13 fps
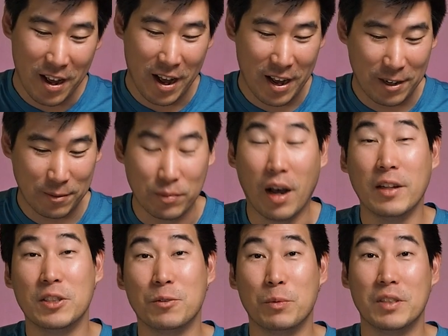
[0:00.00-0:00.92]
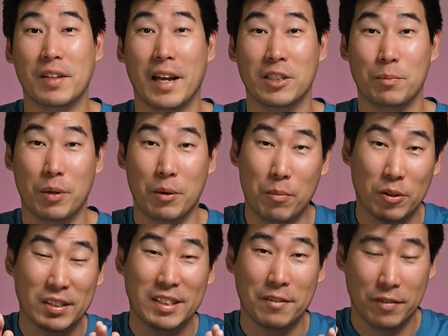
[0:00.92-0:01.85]
I just wish they actually put a
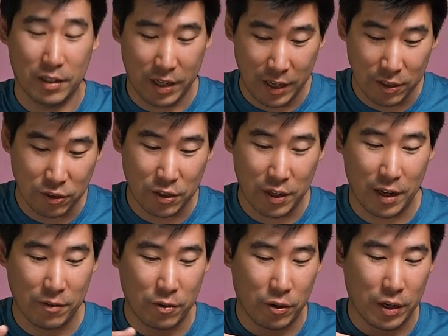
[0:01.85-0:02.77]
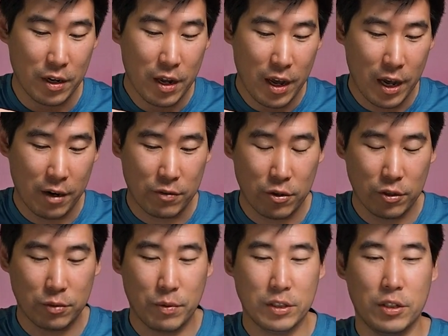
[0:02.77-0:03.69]
more stiffer hinge there for it. And of
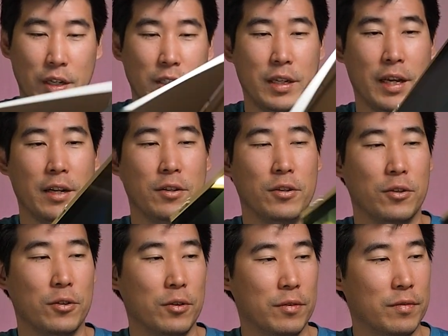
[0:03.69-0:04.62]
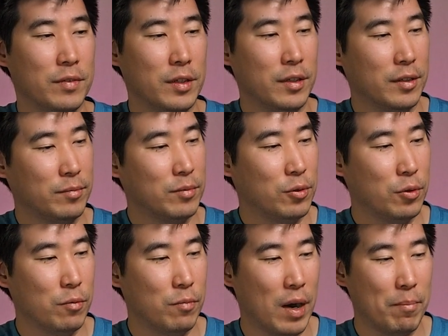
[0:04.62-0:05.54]
course, once you get into the
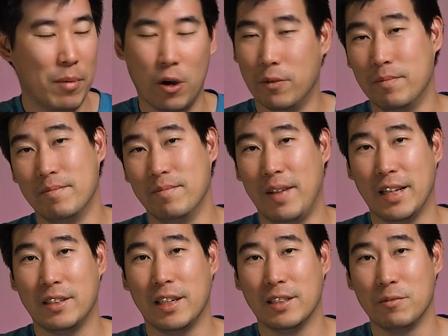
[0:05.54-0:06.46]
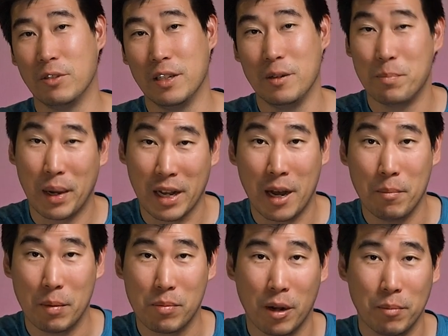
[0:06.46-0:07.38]
2-in-1 mode, that doesn't really
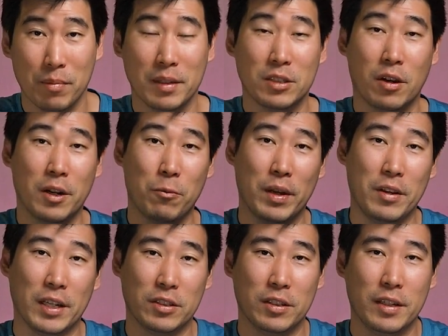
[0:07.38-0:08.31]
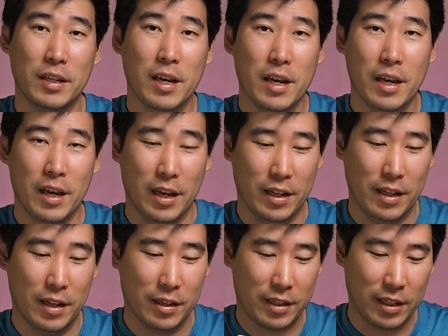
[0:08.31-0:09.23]
become a problem. It's only when you're actually
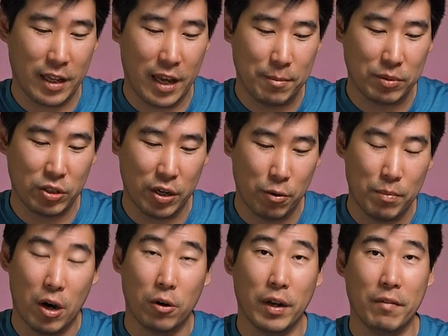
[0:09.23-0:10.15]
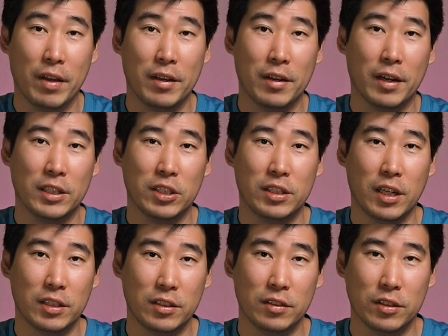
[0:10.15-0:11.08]
in clamshell mode and then you're actually
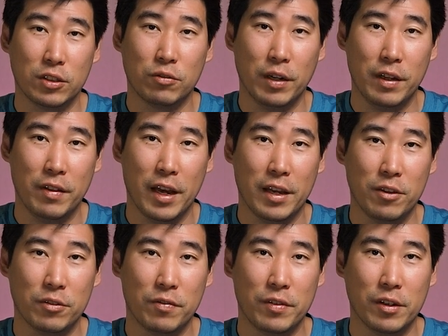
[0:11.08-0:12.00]
touching the screen there, you